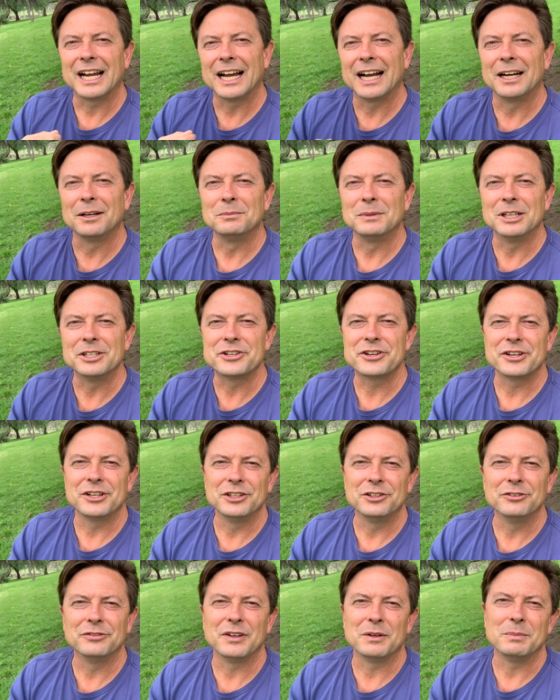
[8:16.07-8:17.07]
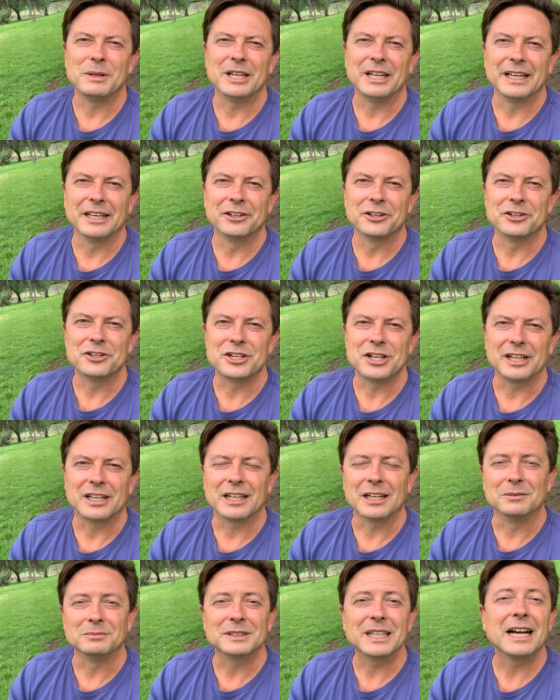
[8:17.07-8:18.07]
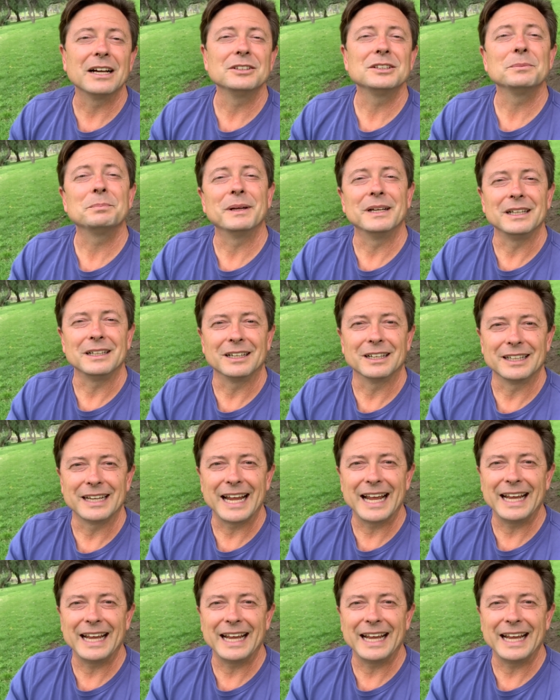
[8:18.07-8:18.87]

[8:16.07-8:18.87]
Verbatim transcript: how much UVB energy comes out depending on